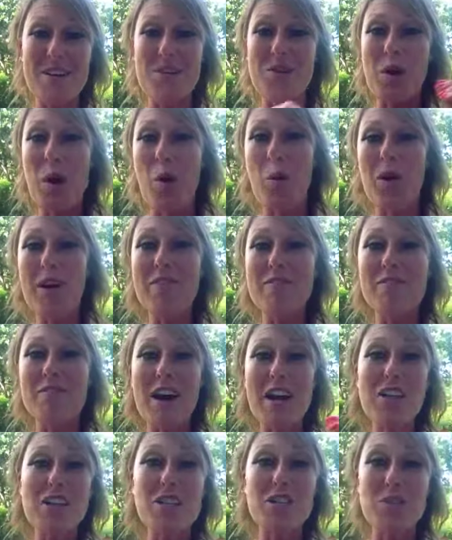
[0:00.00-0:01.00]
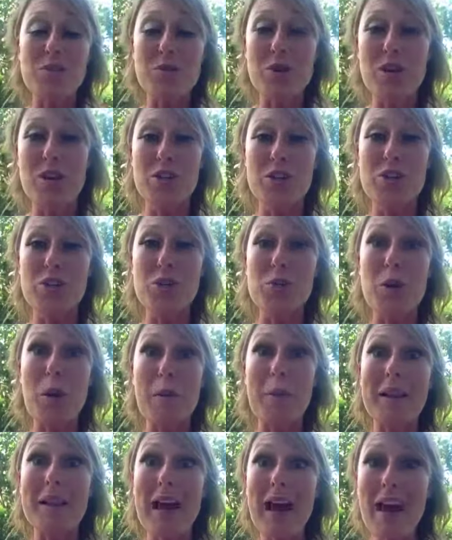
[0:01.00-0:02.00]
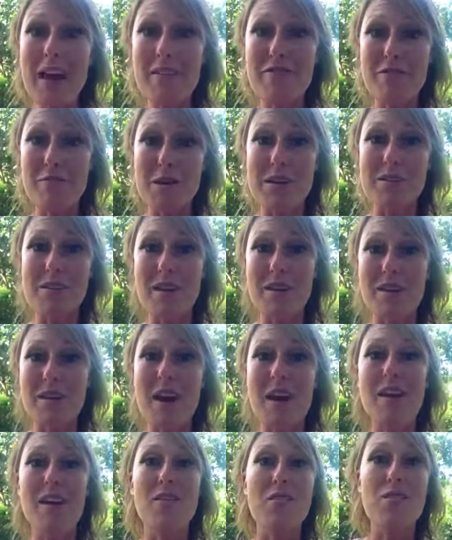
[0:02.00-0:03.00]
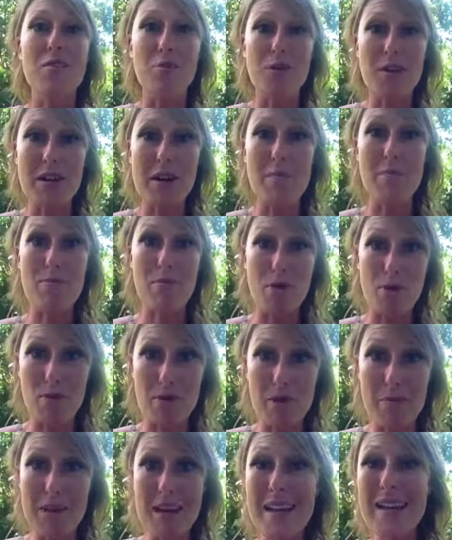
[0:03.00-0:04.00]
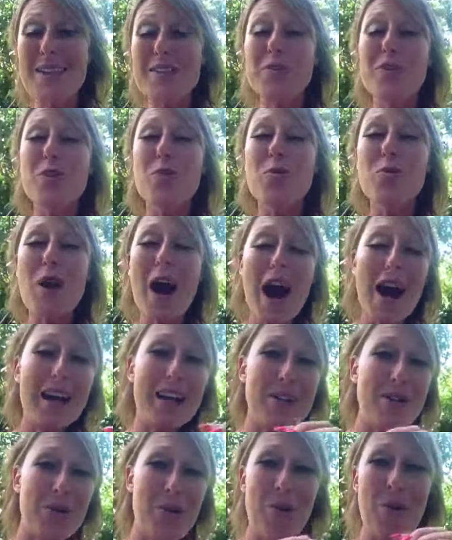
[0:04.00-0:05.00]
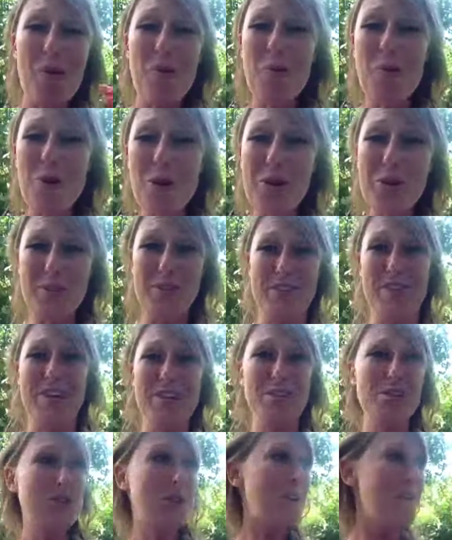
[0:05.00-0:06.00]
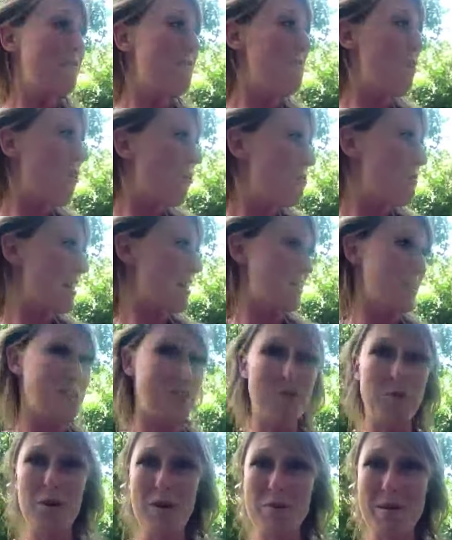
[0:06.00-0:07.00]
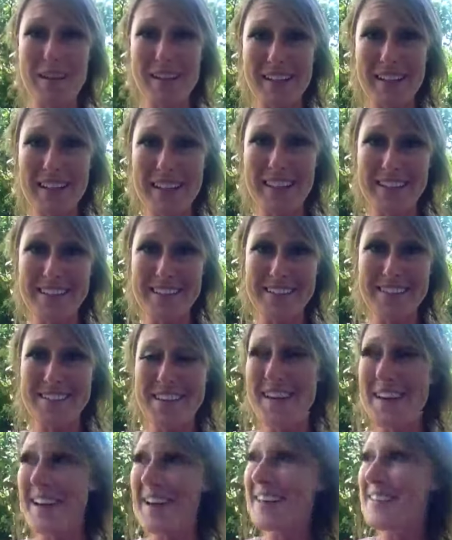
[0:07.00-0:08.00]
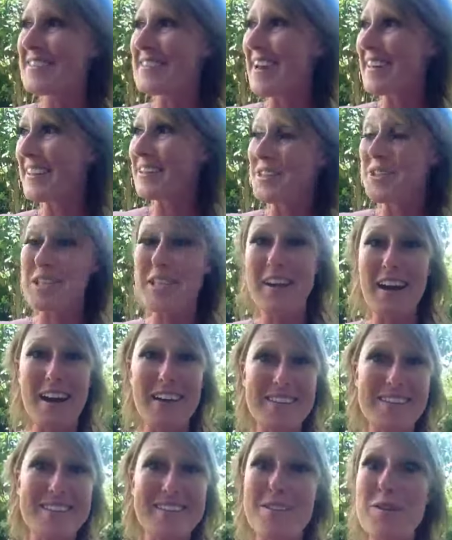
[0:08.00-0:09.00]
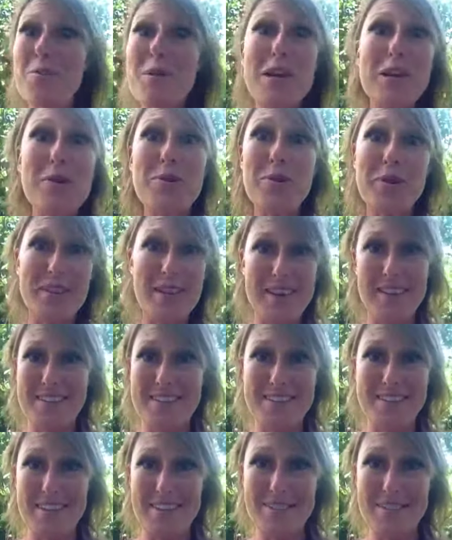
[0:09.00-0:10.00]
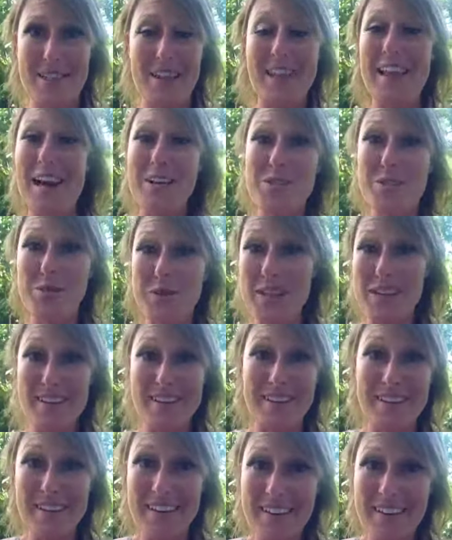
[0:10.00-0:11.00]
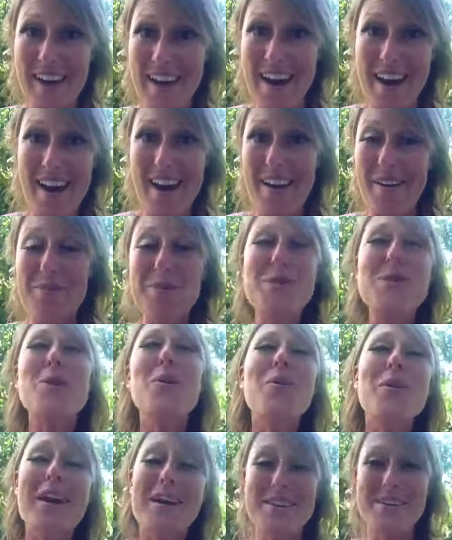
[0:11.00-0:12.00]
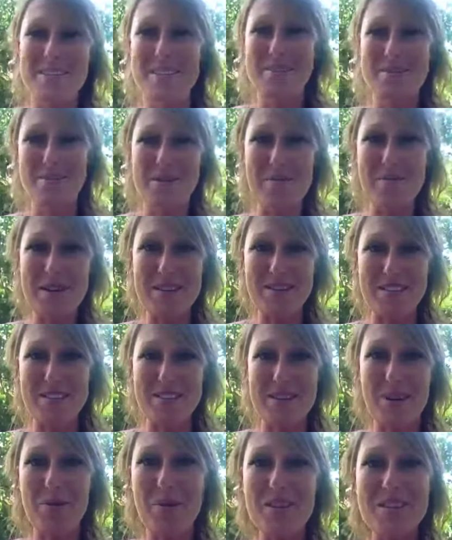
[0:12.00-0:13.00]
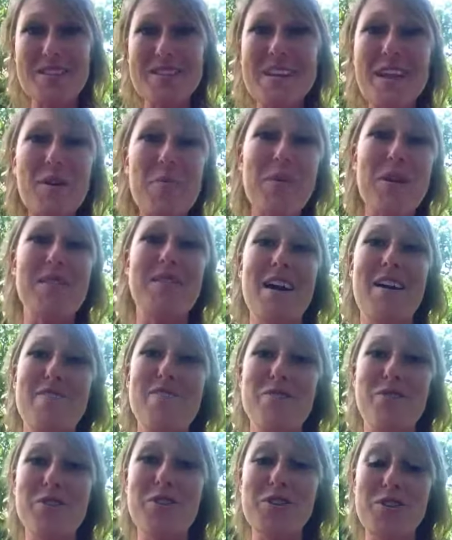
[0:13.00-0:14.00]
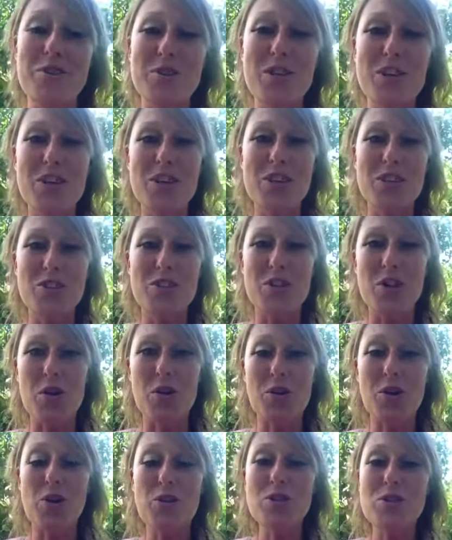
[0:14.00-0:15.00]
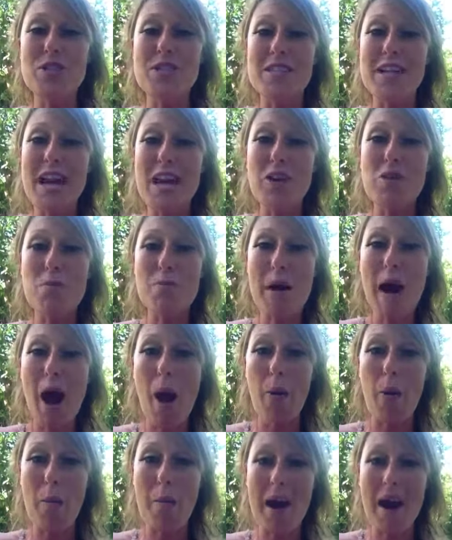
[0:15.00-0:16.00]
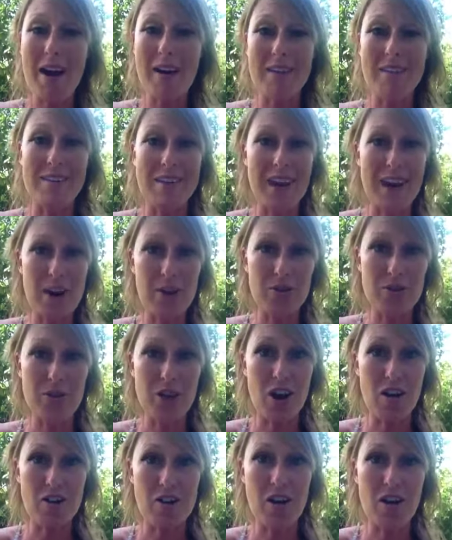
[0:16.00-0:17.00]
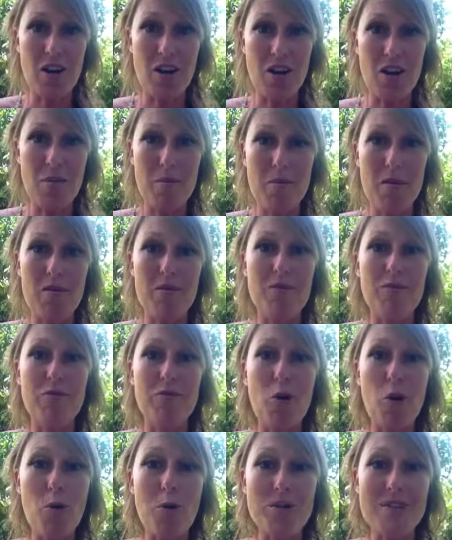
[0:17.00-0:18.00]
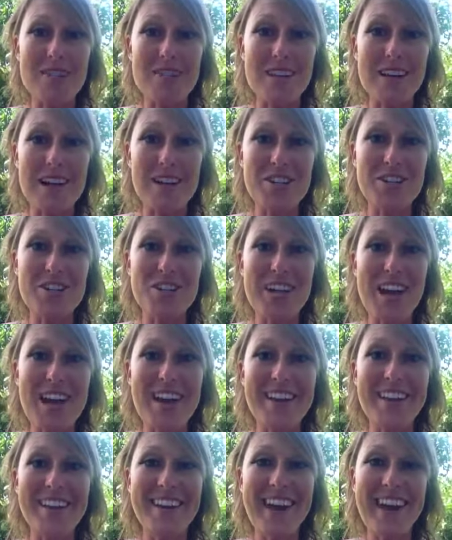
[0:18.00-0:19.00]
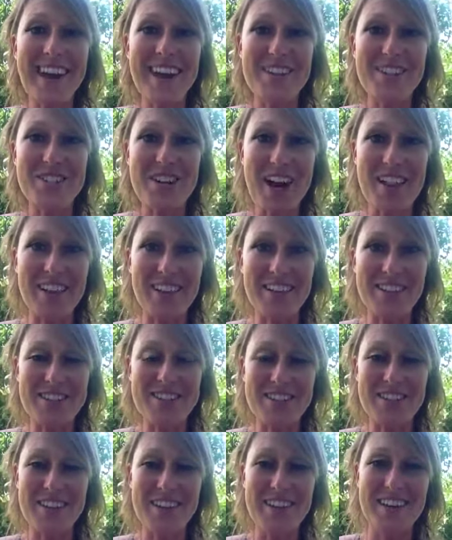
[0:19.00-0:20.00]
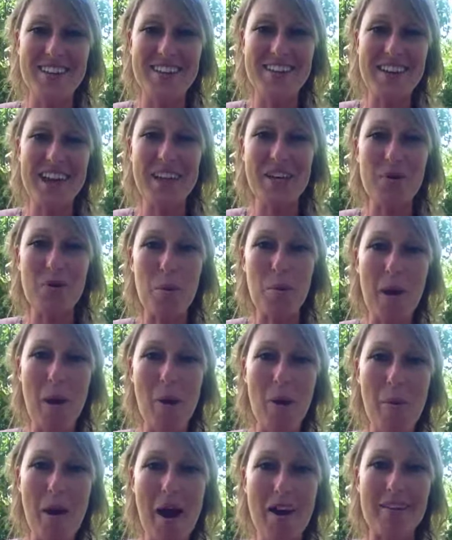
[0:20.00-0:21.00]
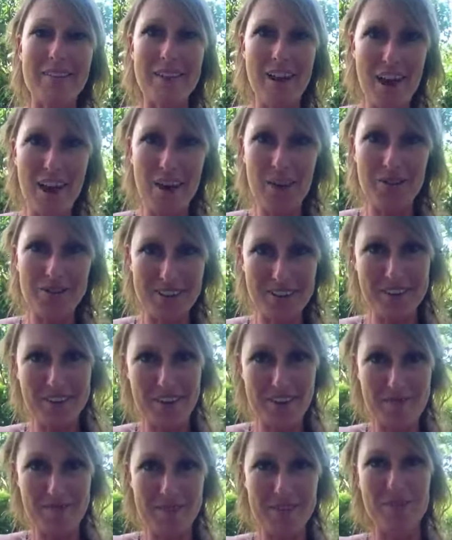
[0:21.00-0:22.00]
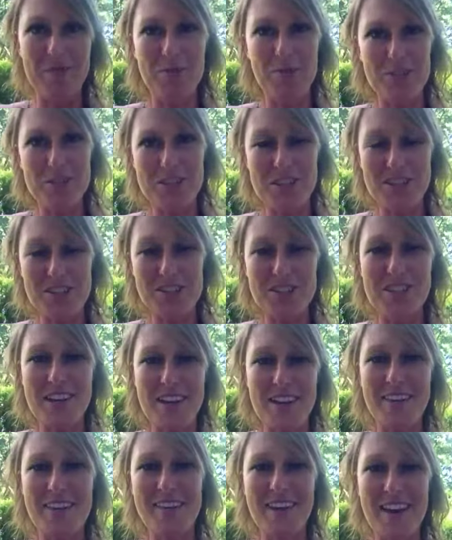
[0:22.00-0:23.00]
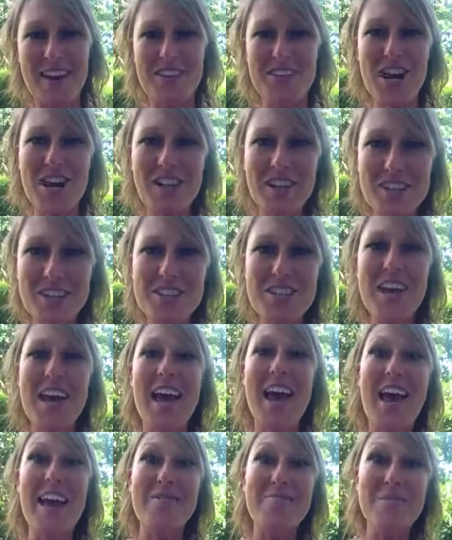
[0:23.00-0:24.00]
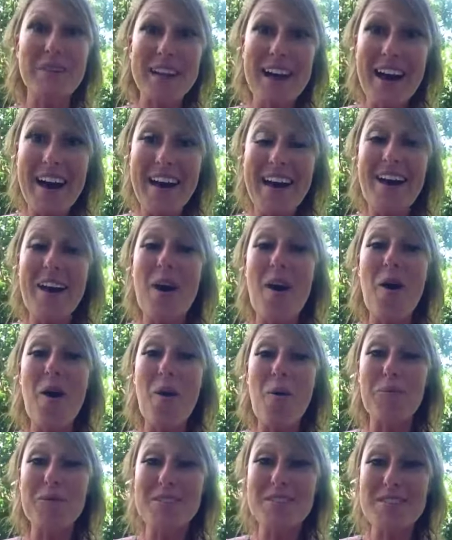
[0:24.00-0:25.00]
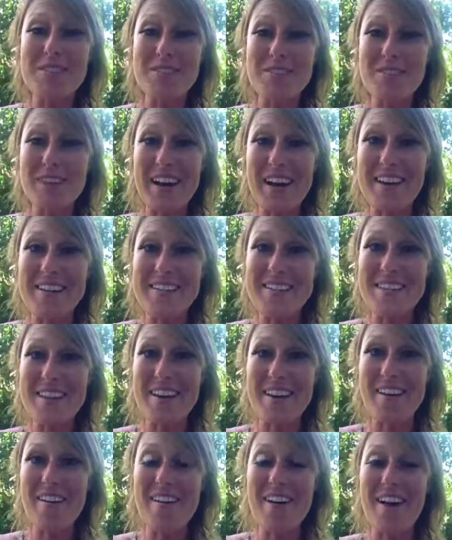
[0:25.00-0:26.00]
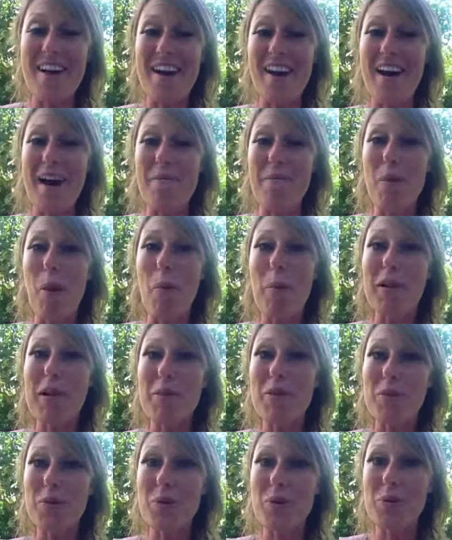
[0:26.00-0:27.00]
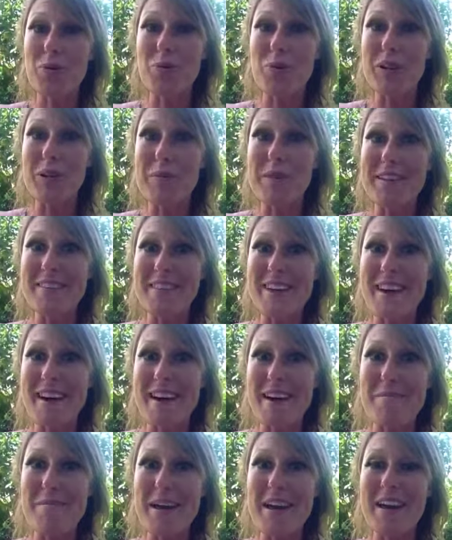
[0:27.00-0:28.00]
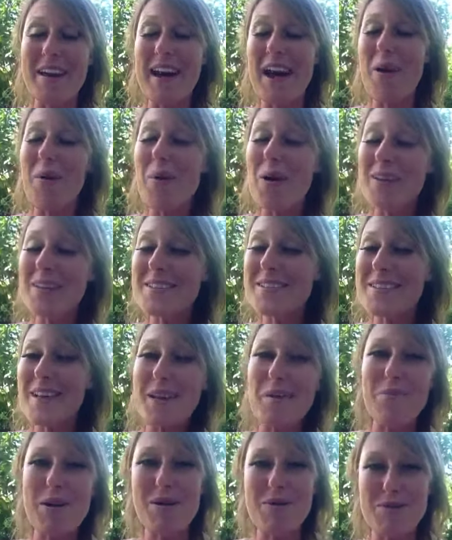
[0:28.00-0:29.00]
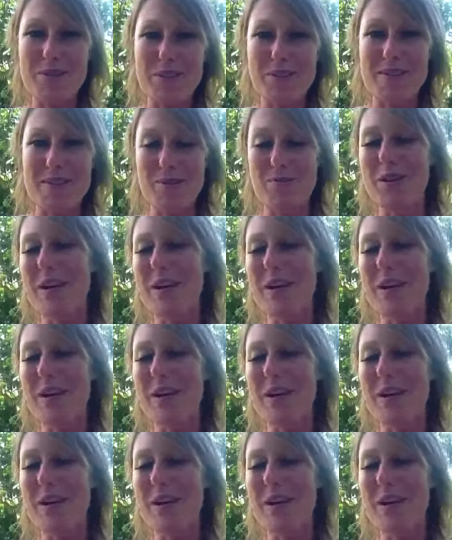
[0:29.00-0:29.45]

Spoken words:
So I want to invite you to apply for my 10K in 30 day program. It is going to rock your world. I just got a phone message from one of my clients saying that she got 3 new clients last week. It was so nice to hear that message, and I want to celebrate that for you. So go to takeyourpowerbacknow.com/10K challenge. takeyourpowerbacknow.com/10K challenge and apply. Hope to see you guys there. I'm opening up the doors for a limited time, and I want to celebrate your success.